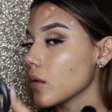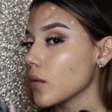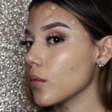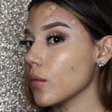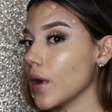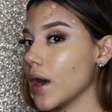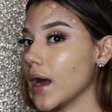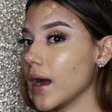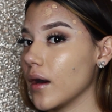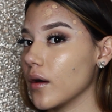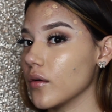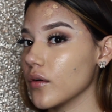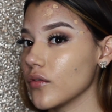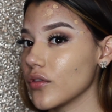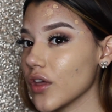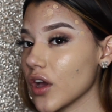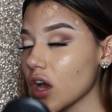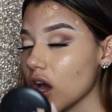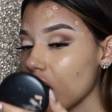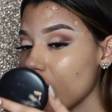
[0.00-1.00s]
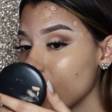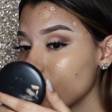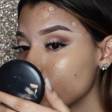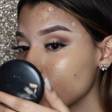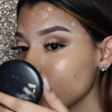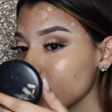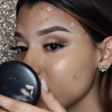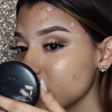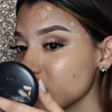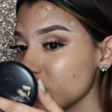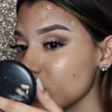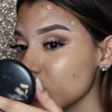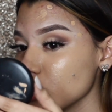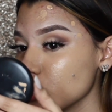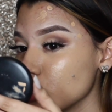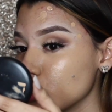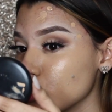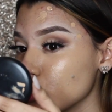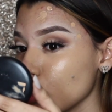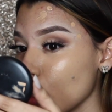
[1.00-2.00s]
Wow, the coverage
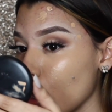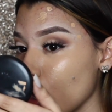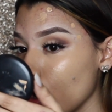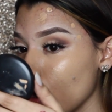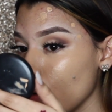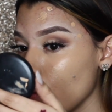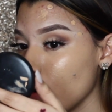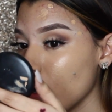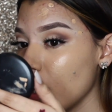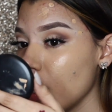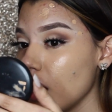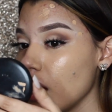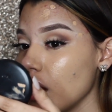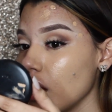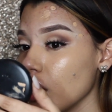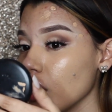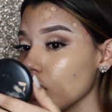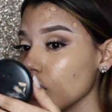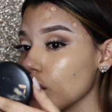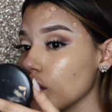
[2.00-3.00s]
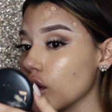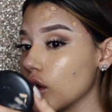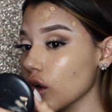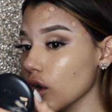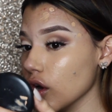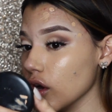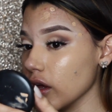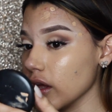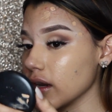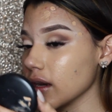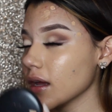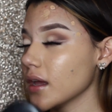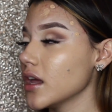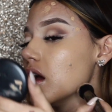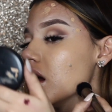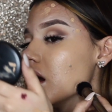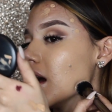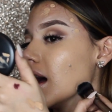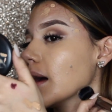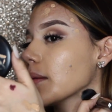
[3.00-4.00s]
is so good.
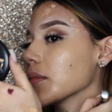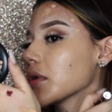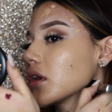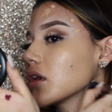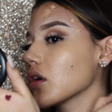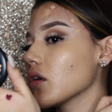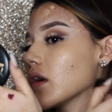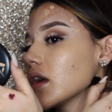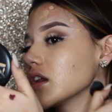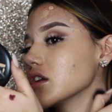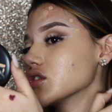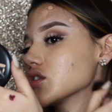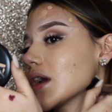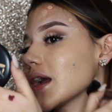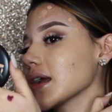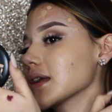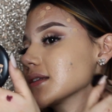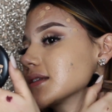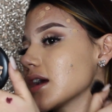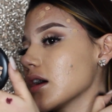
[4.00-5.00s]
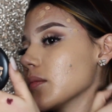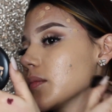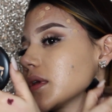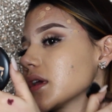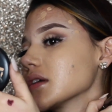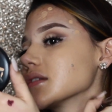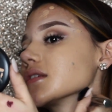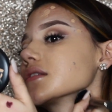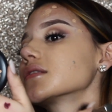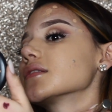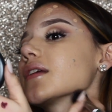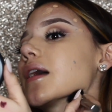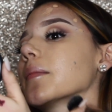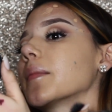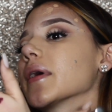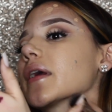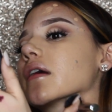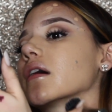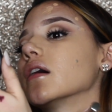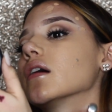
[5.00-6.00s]
I'm going to go ahead and drag it down because it's
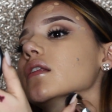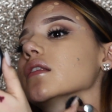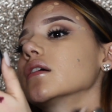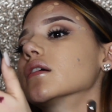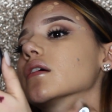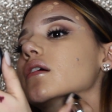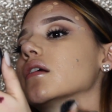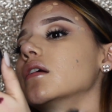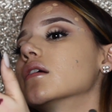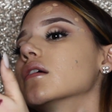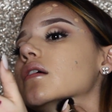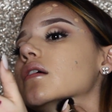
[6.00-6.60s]
not my color,